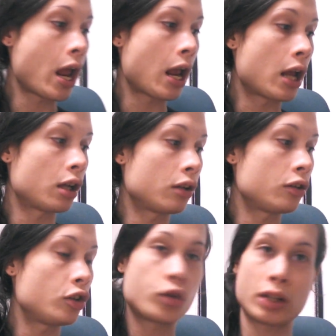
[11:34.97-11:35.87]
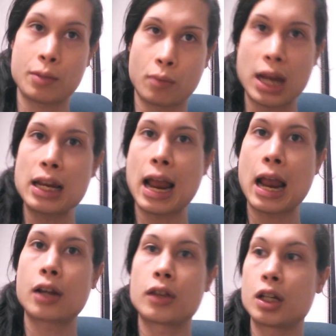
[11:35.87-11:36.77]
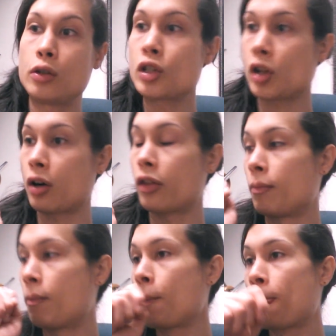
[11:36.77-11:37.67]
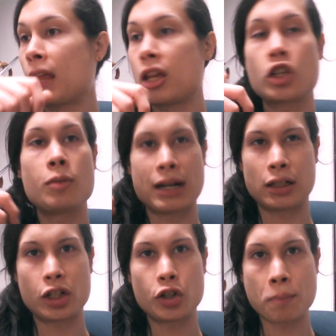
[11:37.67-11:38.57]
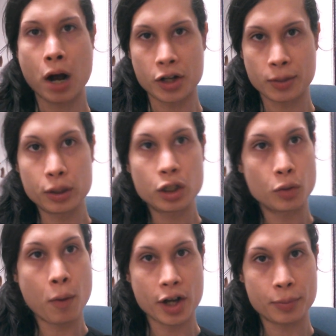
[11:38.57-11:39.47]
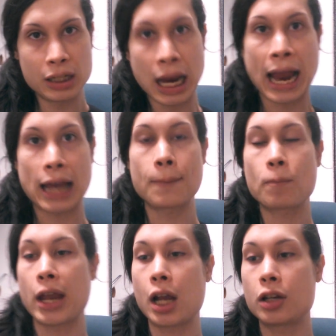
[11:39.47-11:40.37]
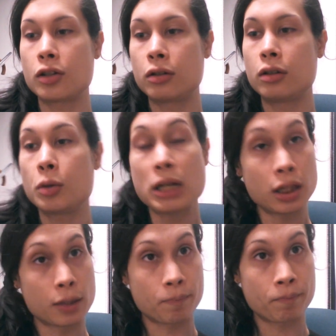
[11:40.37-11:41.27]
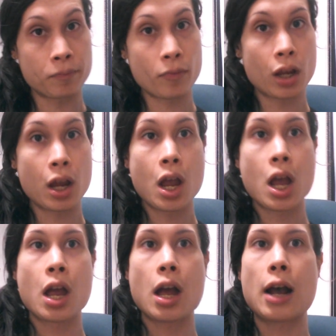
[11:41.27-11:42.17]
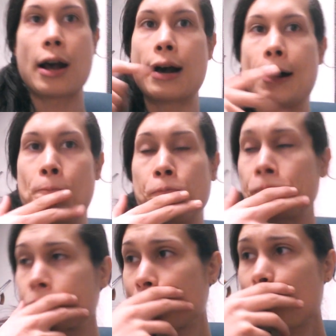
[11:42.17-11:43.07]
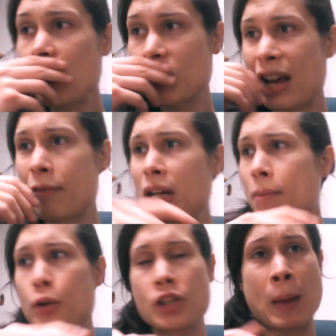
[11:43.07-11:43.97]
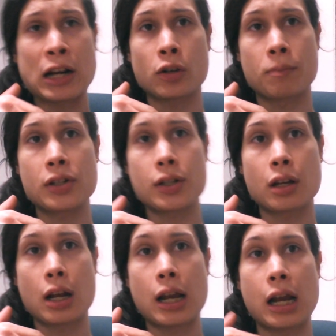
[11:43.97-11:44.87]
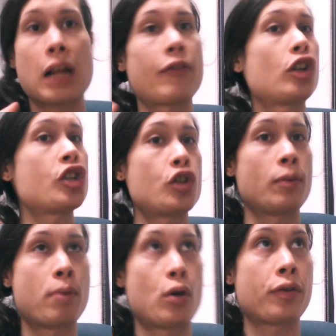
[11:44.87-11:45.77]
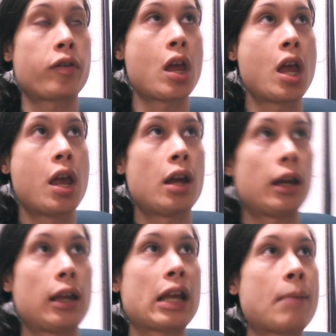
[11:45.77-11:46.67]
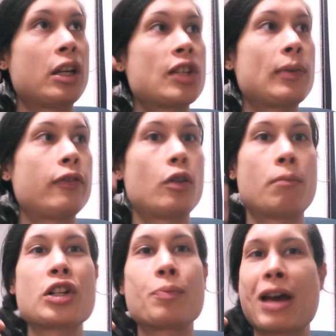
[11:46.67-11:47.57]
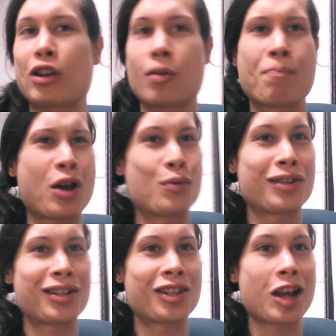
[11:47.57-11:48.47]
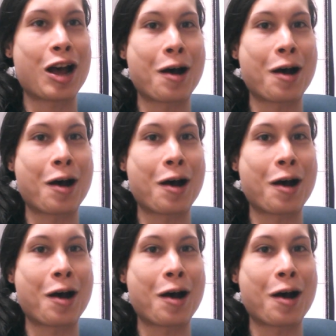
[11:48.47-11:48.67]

and you treat them right, and then you slaughter them as humanely as you possibly can, and you eat them. So yeah, I've been at both spectrums, and I've understood both, and that makes me feel much better about